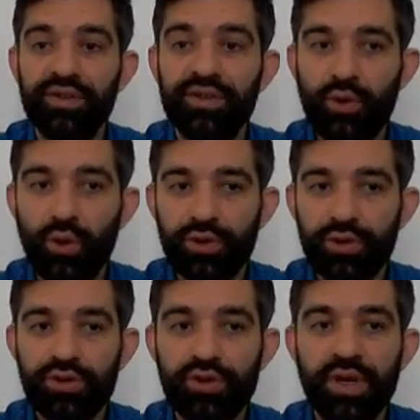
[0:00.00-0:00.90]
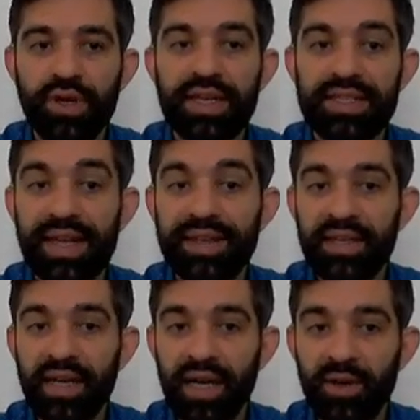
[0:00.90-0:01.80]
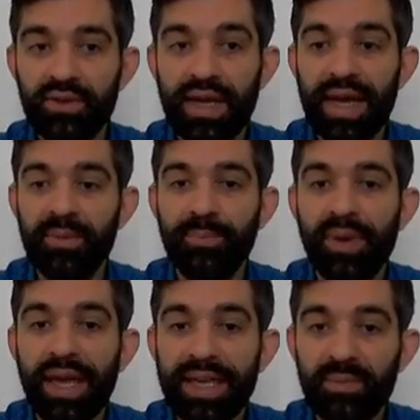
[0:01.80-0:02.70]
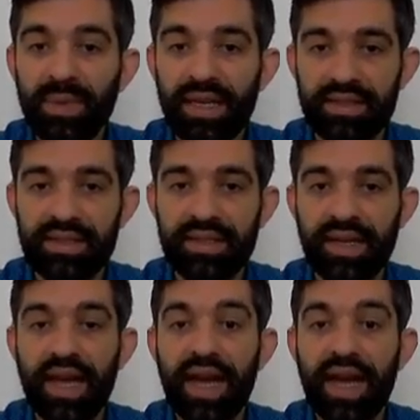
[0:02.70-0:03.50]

records, sending out and paying bills,